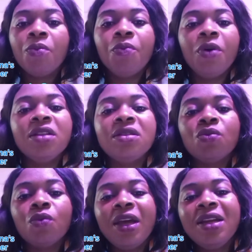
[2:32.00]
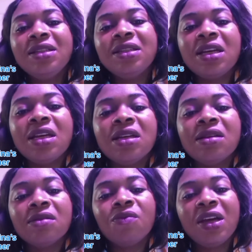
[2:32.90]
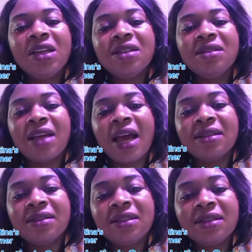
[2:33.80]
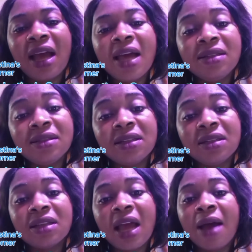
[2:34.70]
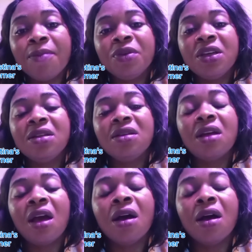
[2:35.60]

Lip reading: But when these acids are being